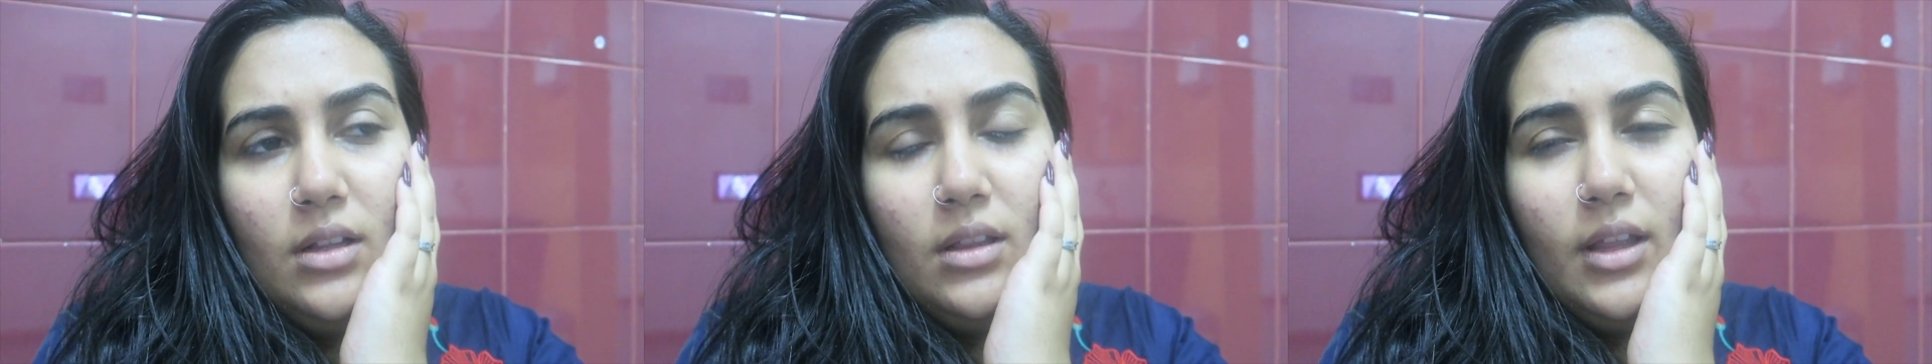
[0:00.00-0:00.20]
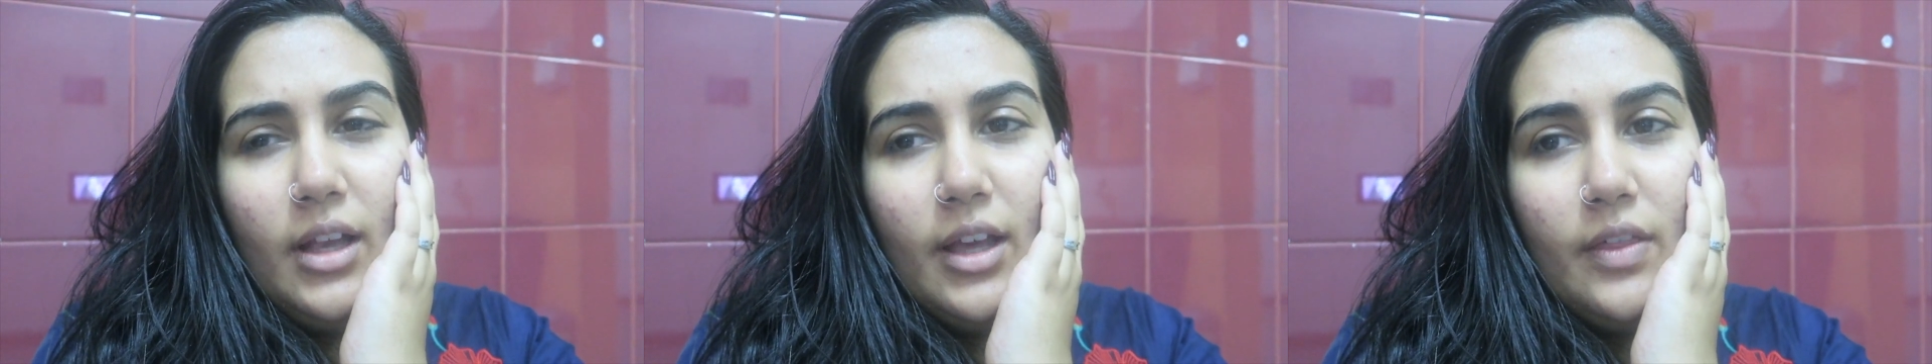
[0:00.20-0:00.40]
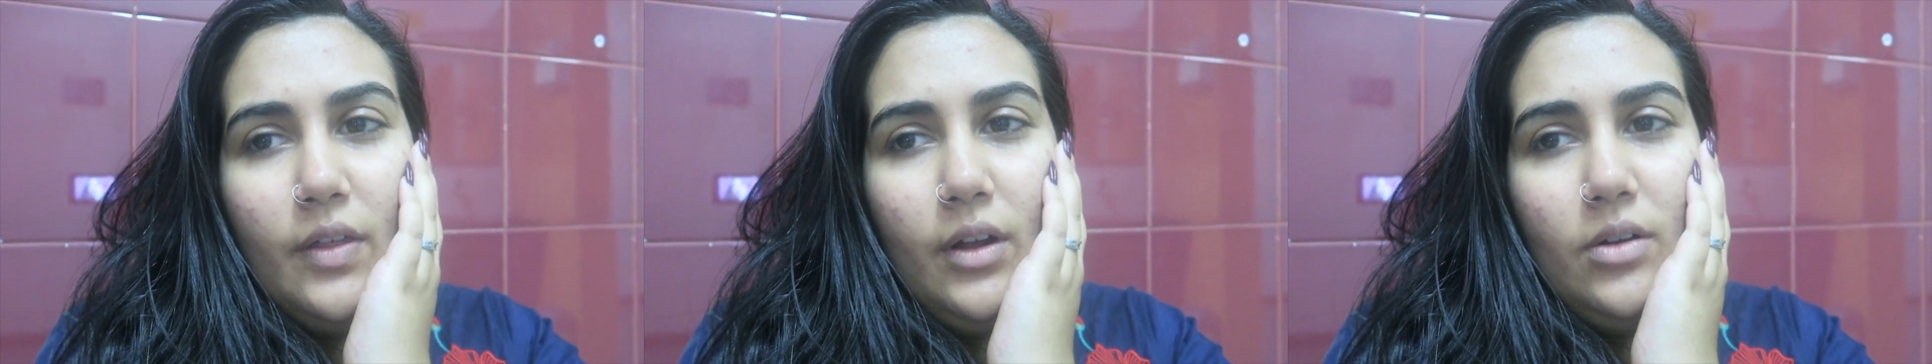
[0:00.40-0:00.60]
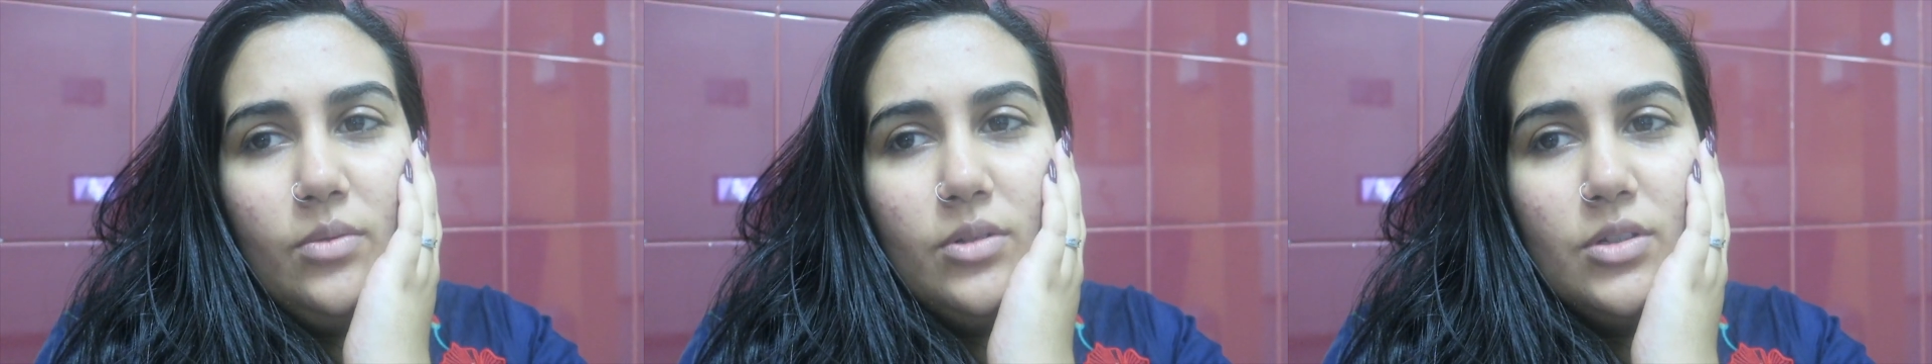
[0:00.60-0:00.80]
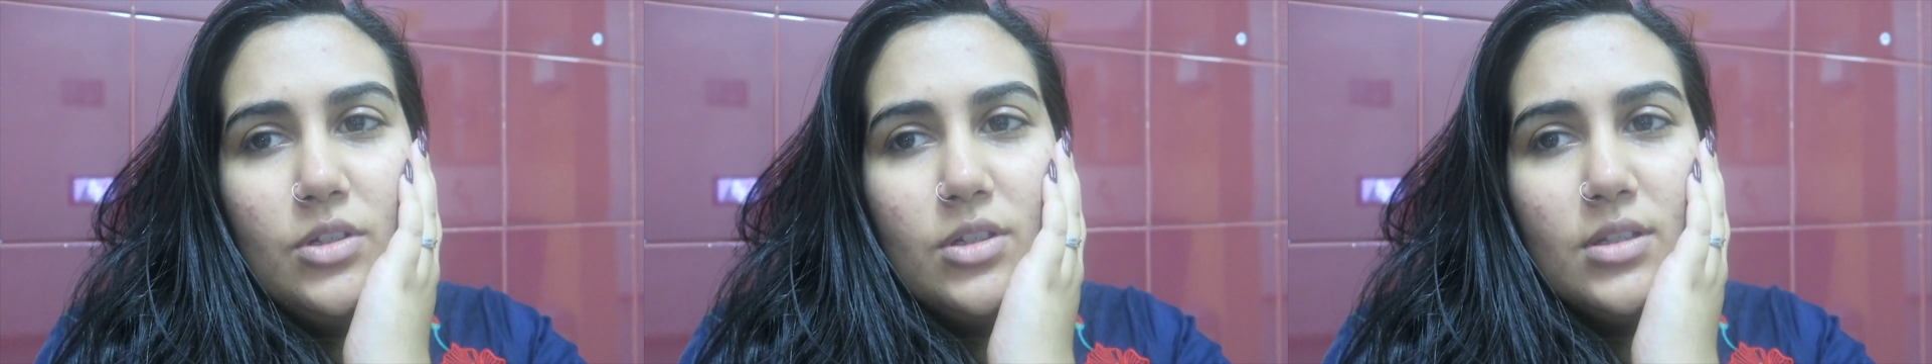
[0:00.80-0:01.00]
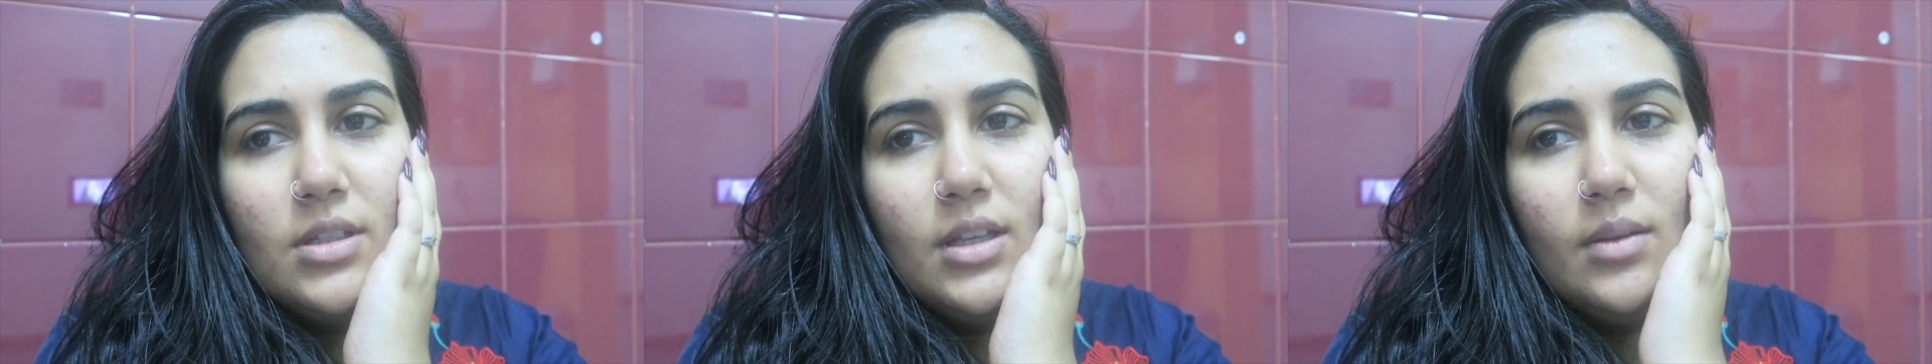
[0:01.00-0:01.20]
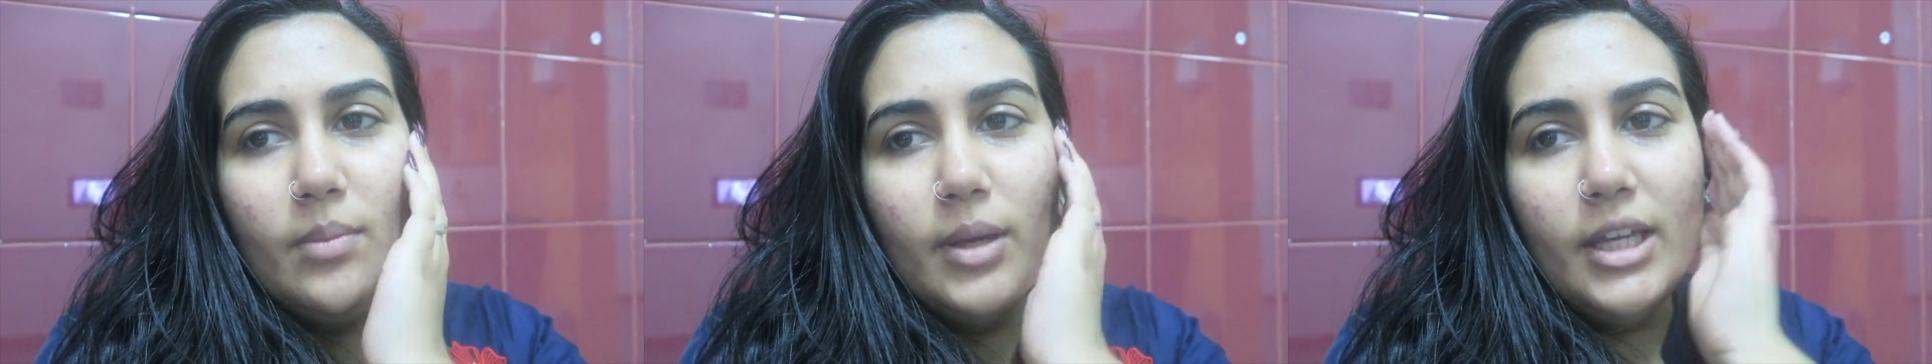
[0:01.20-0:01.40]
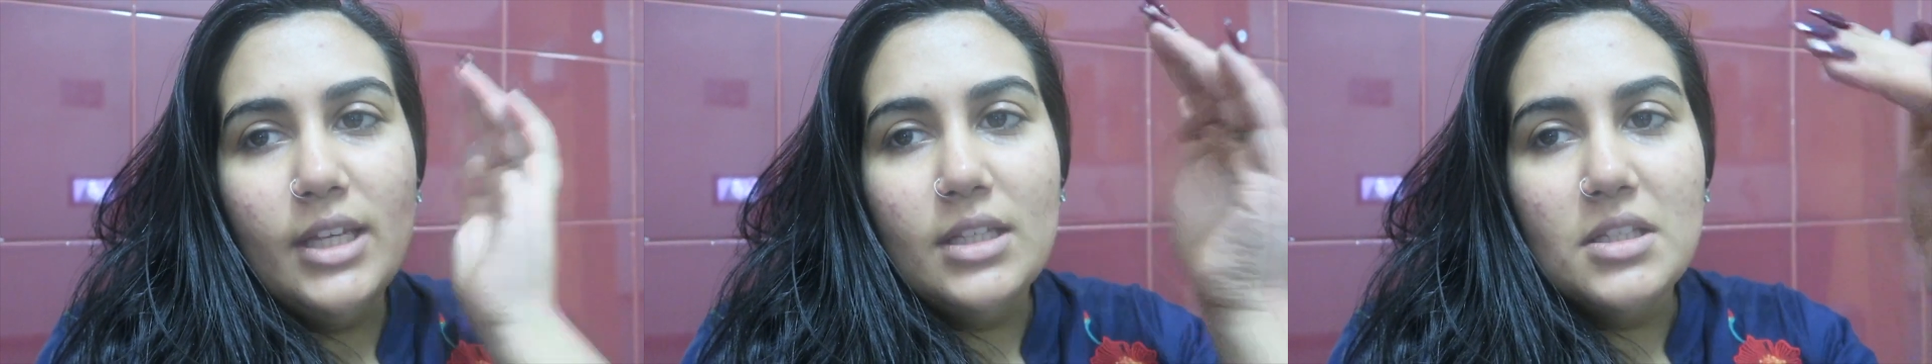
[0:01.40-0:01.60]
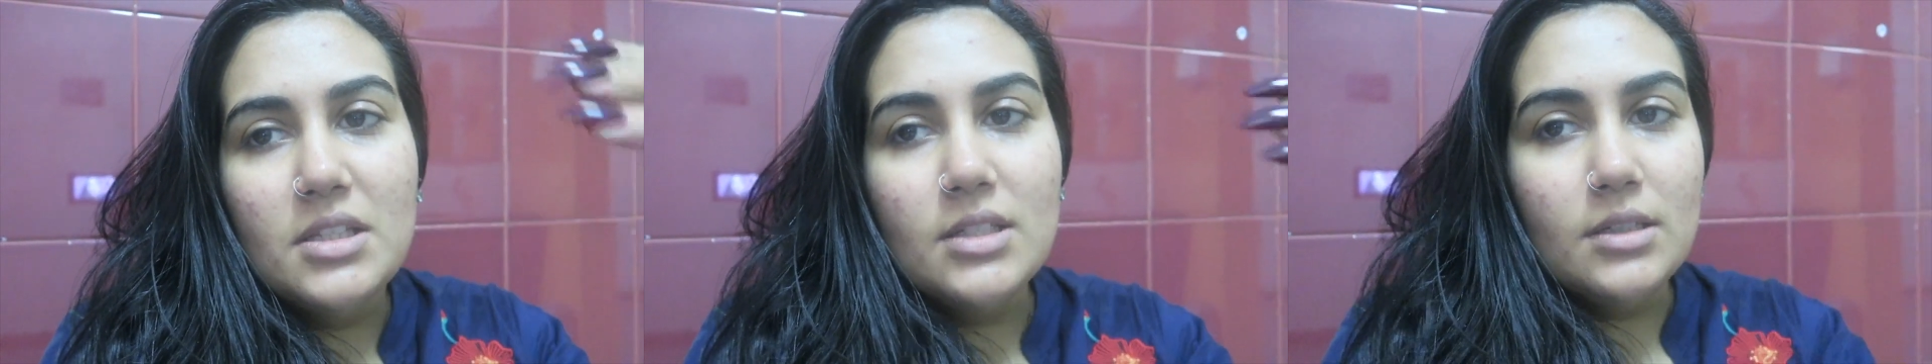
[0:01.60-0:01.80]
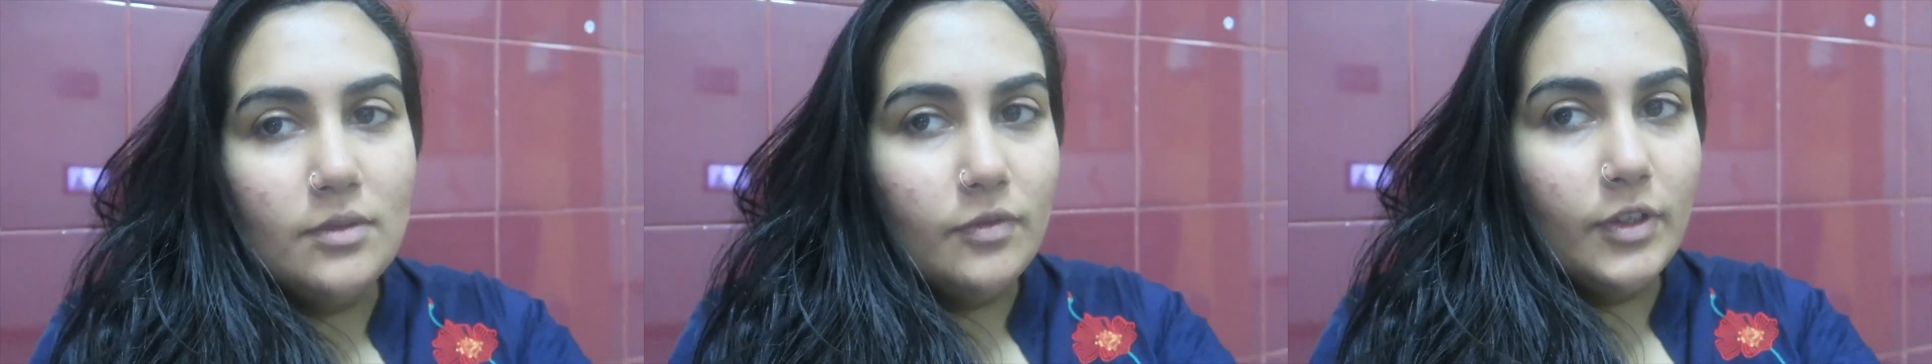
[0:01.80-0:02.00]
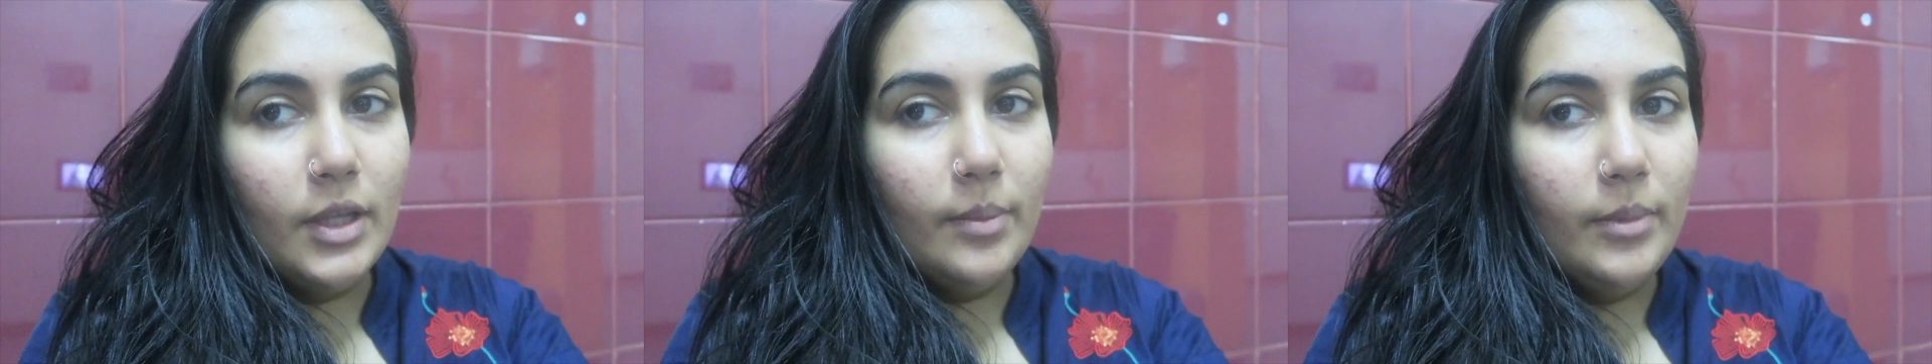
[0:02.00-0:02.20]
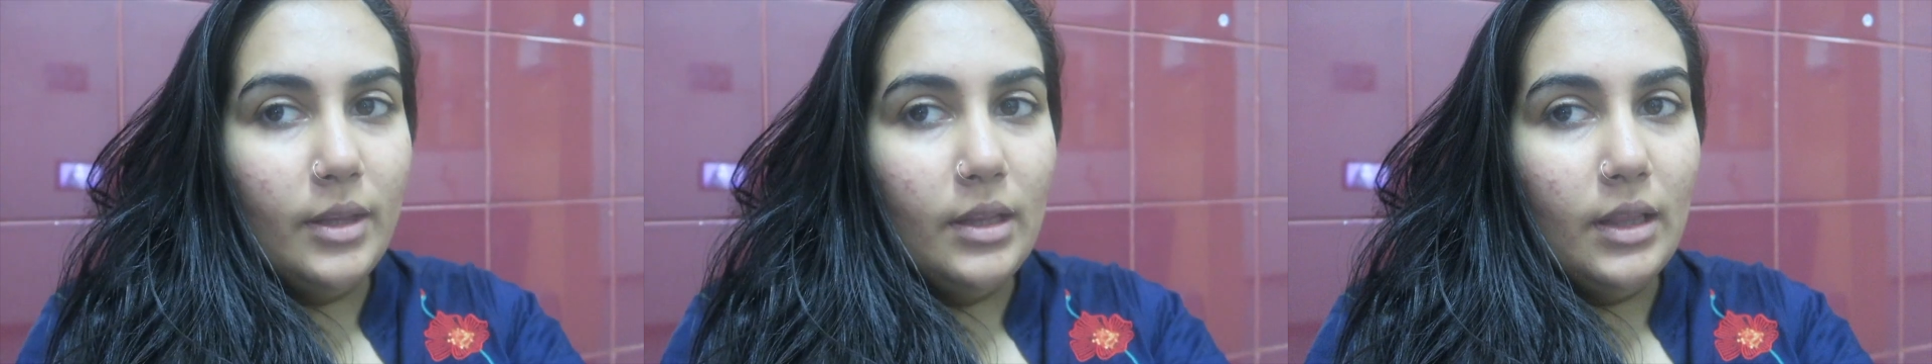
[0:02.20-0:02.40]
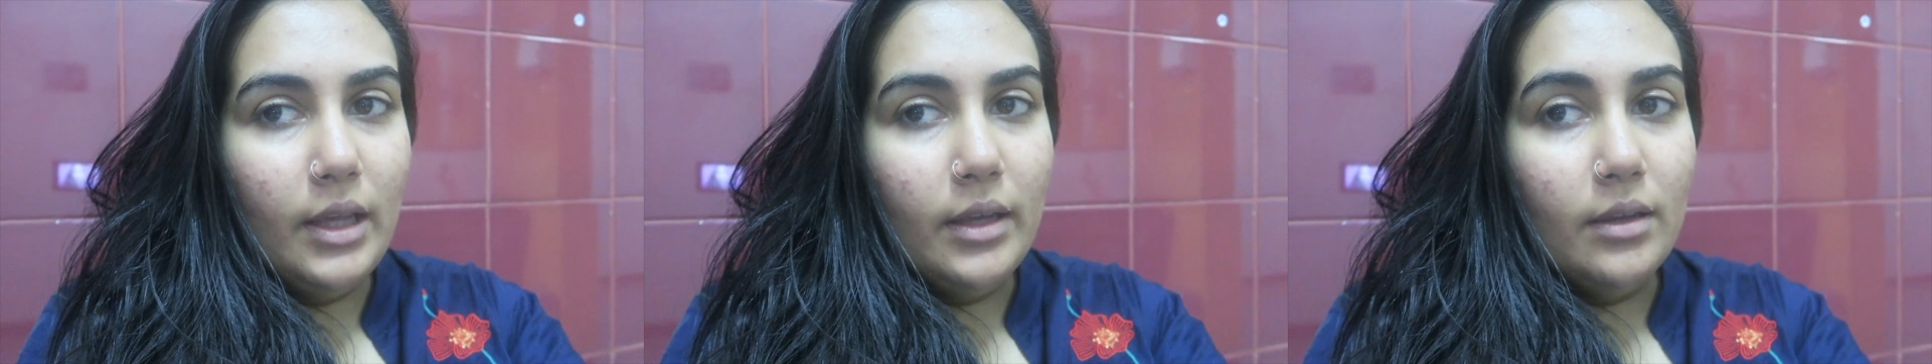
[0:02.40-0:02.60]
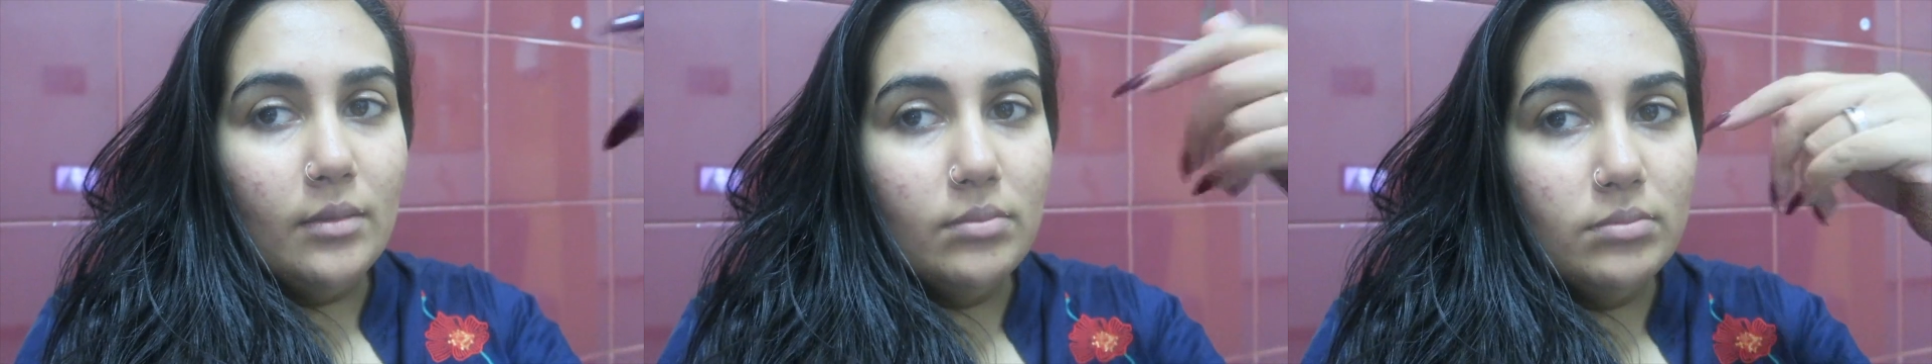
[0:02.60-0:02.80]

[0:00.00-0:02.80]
Like, I thought it was just like my instant family, like